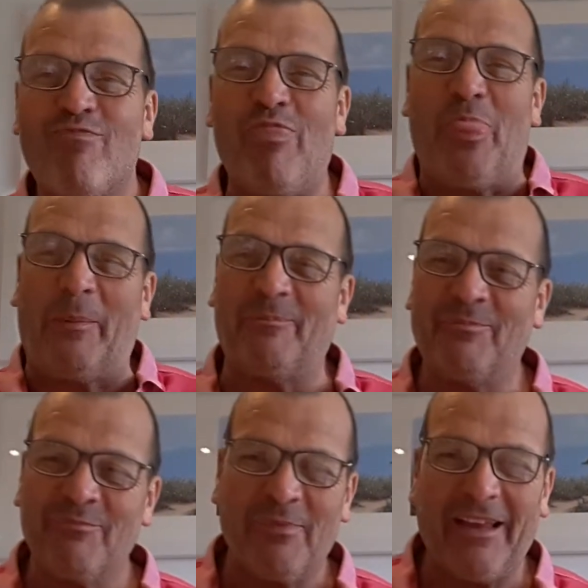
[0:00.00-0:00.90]

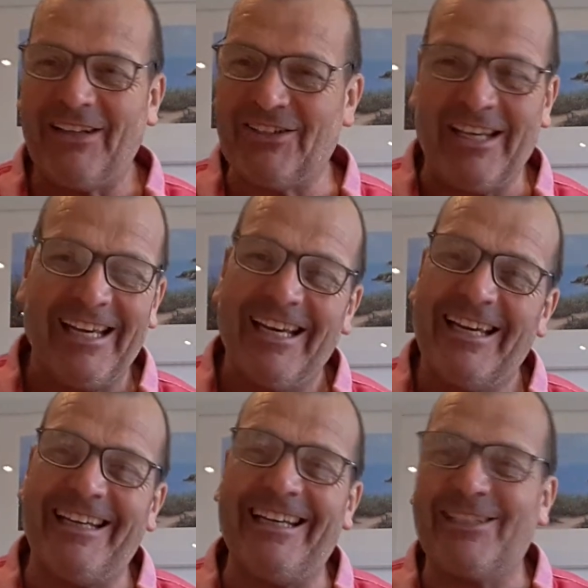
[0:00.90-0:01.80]

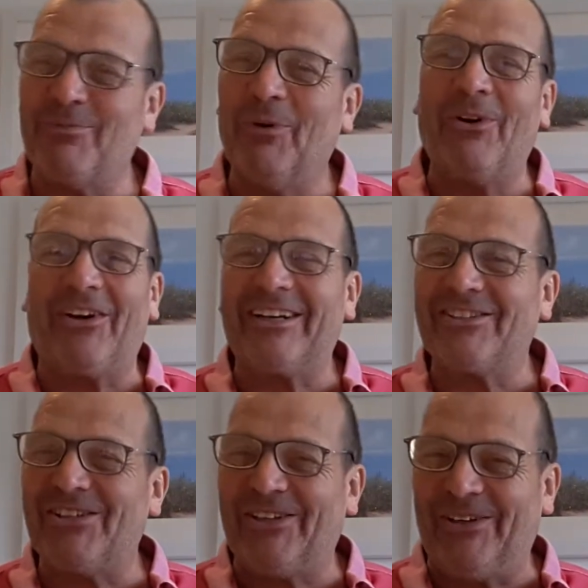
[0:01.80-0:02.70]
It's more like a
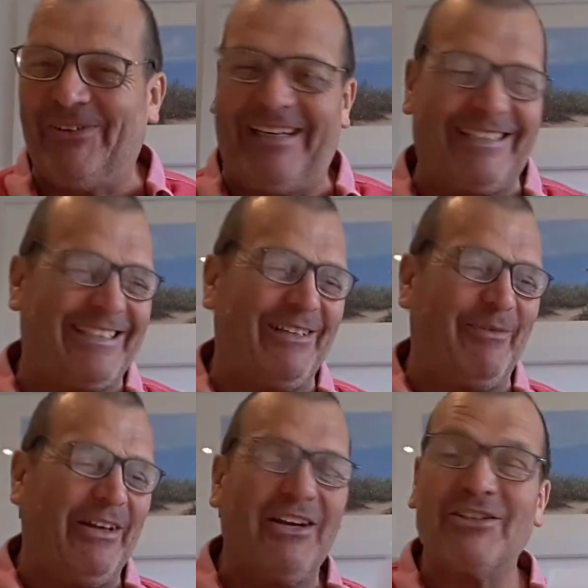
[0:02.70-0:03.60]
to-do list,
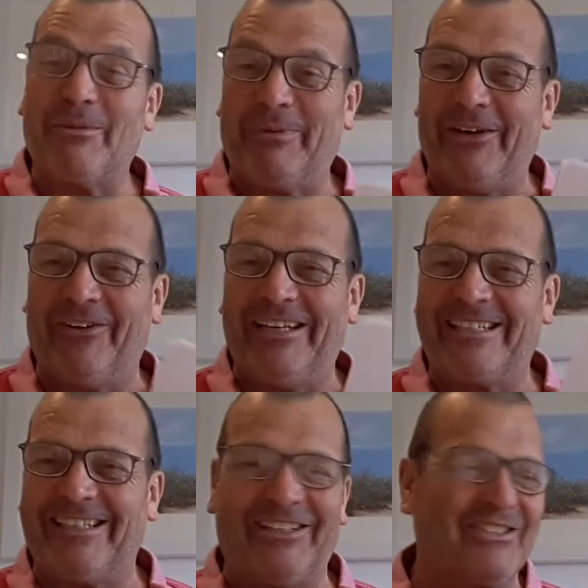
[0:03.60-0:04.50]
to be
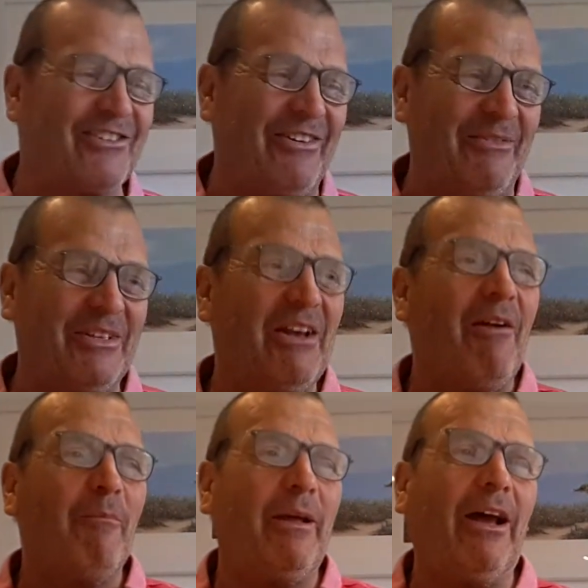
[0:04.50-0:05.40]
honest, than a script.
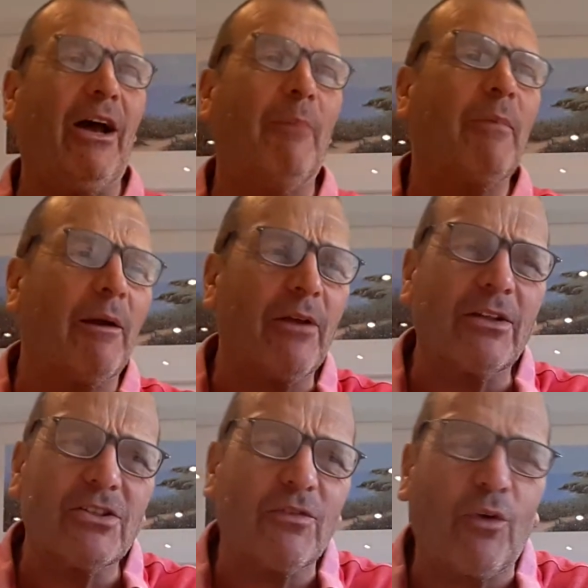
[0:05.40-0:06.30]
But I
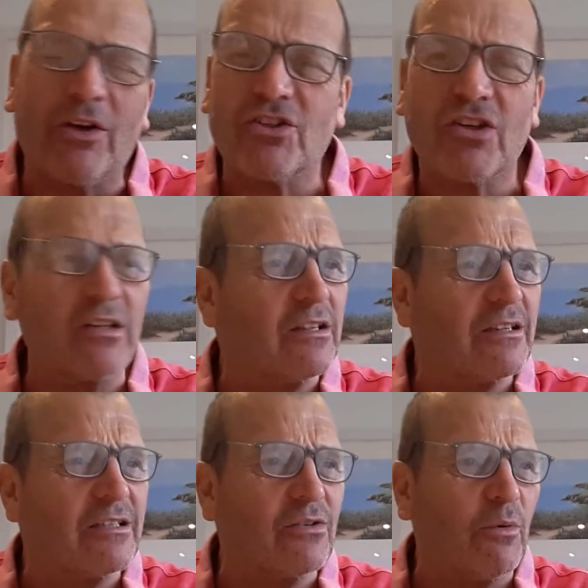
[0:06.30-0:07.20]
just thought I should
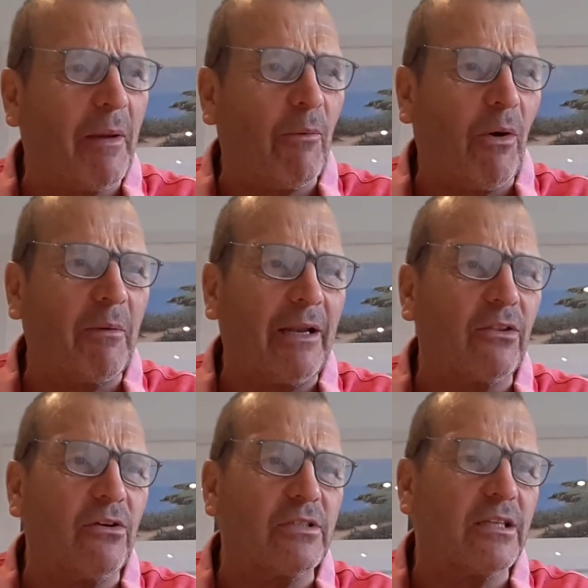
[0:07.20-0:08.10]
talk about what I'm going
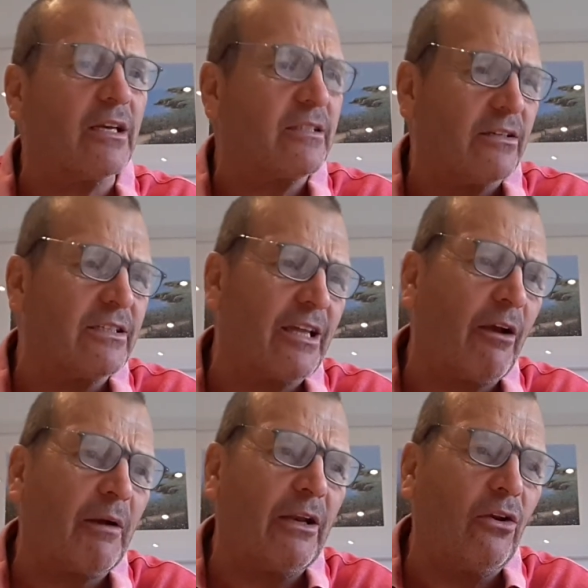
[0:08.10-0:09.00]
to do today. So today
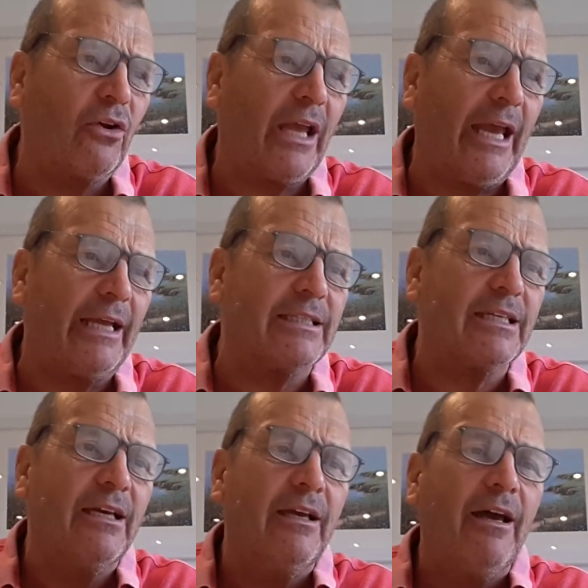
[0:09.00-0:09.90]
I'm going to look at
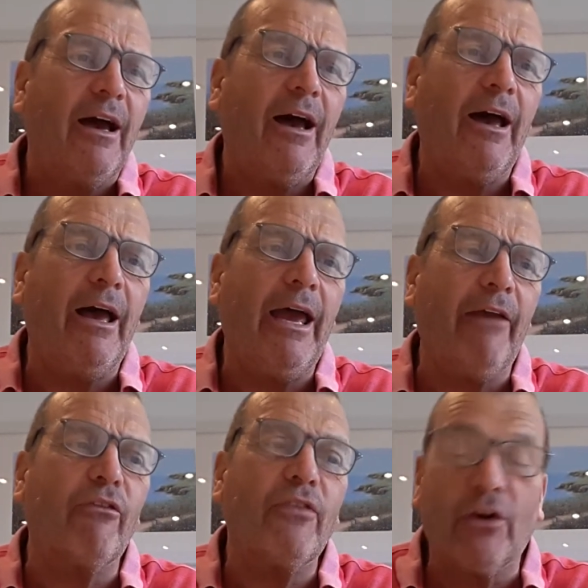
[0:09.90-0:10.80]

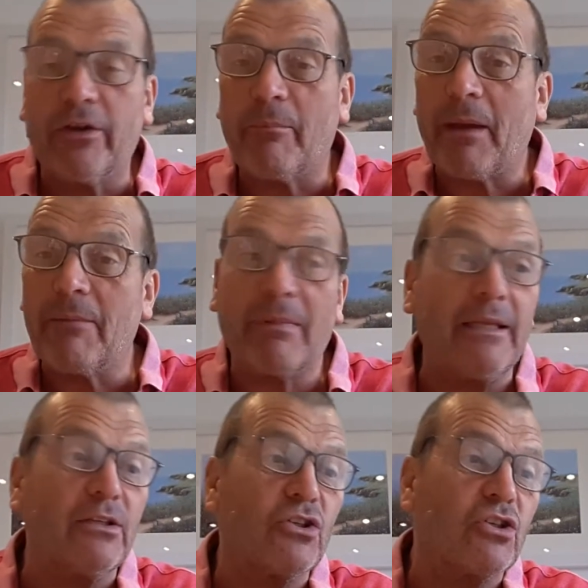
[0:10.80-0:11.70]
everything on the paint
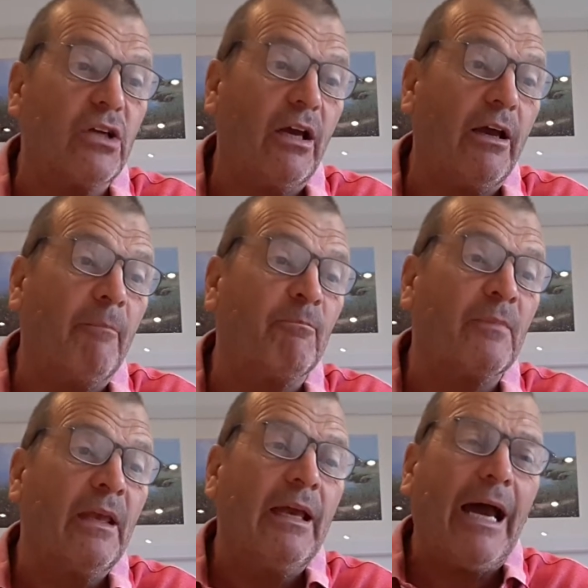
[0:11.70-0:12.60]
bench.
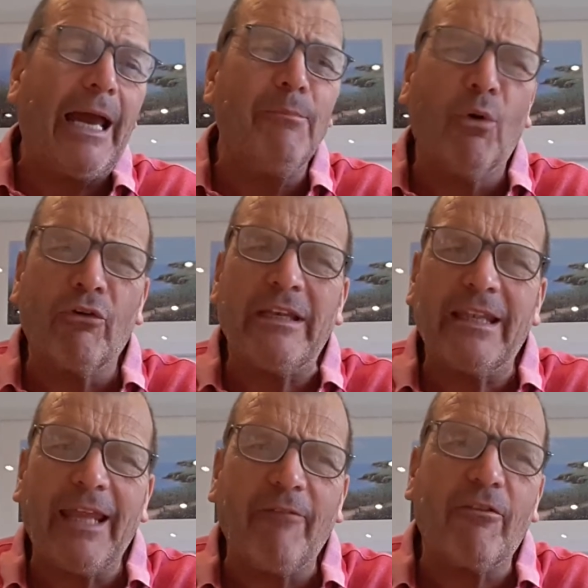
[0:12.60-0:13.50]
A more
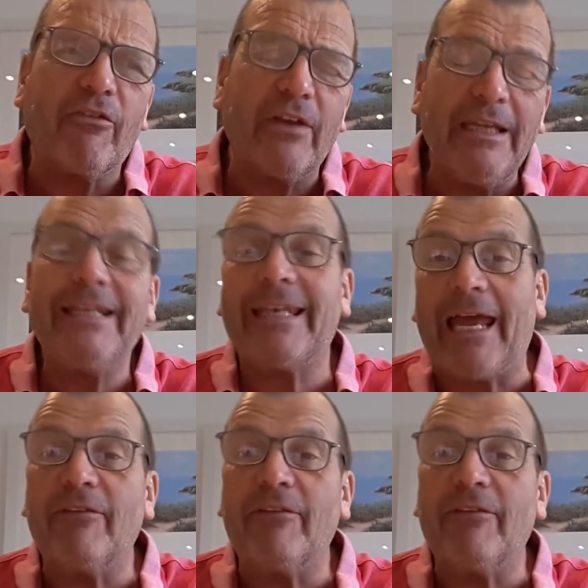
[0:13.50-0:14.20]
in-depth look